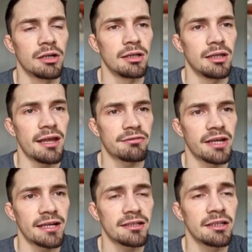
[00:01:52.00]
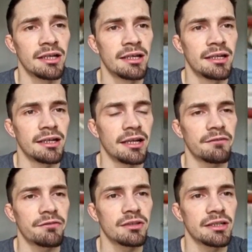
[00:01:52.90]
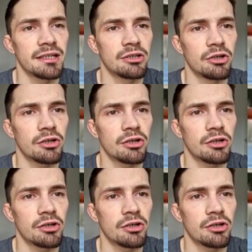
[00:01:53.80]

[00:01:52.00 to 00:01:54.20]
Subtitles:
left hand. If the lead hook